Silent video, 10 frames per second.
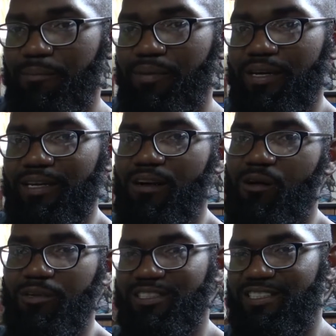but it
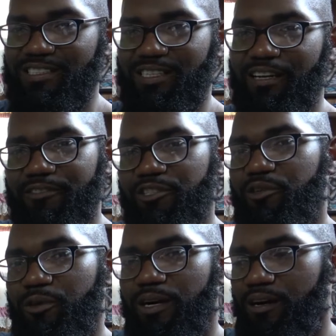always just gives
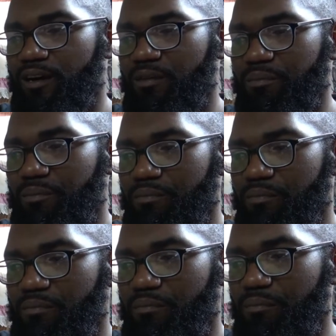you
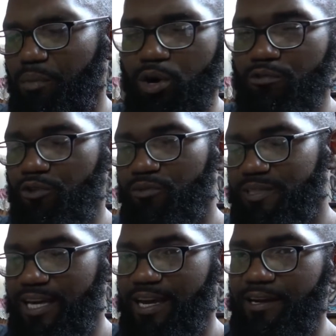more room
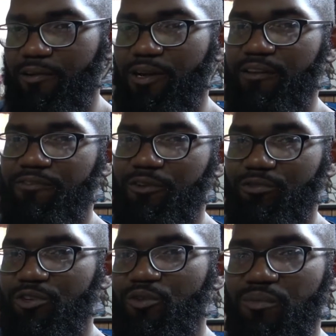to edit if you
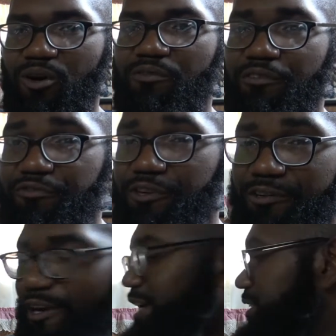do more of a free
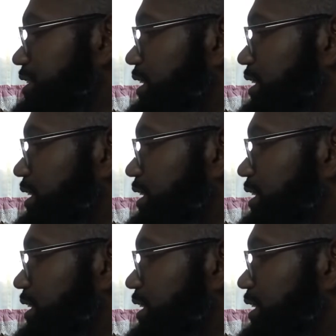range.